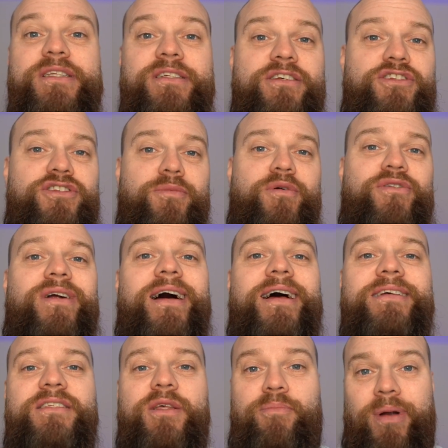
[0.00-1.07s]
to
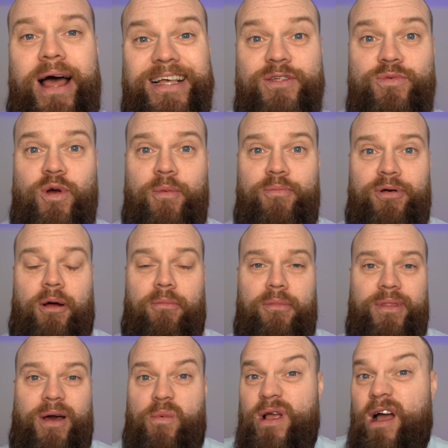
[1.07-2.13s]
summarize the password
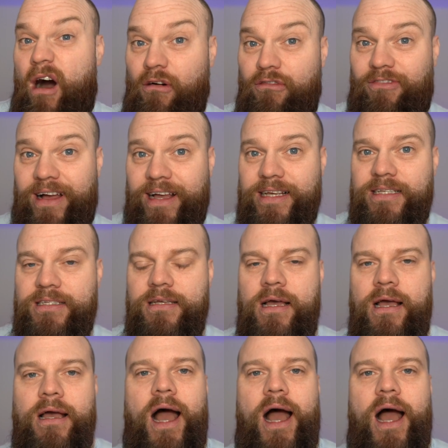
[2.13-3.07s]
problem that we all face